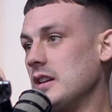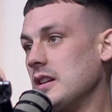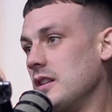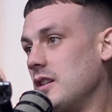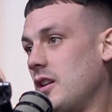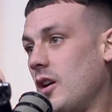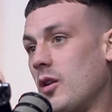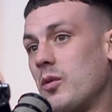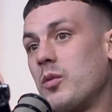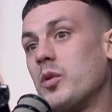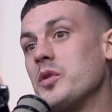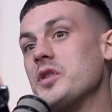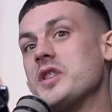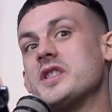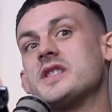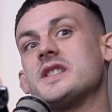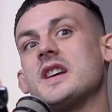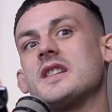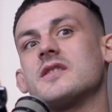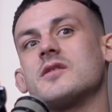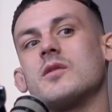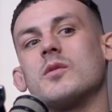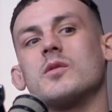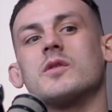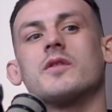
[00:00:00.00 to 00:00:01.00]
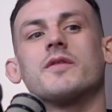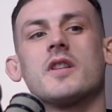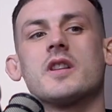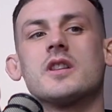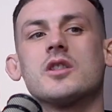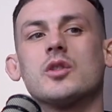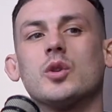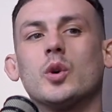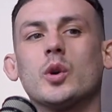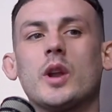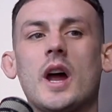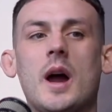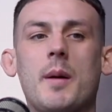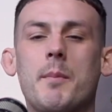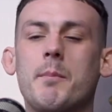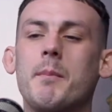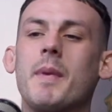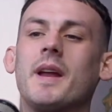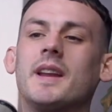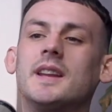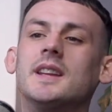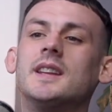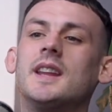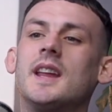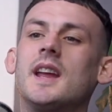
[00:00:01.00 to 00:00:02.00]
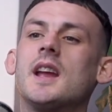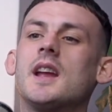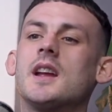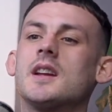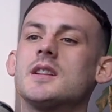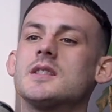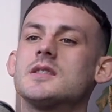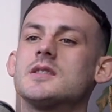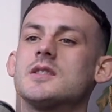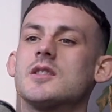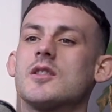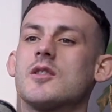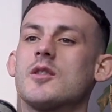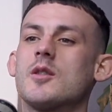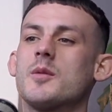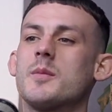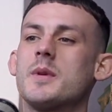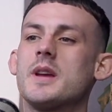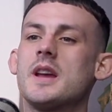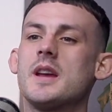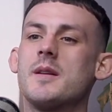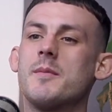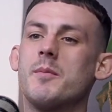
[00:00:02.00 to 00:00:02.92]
I wouldn't have said I was very good at many things, do you know what I mean?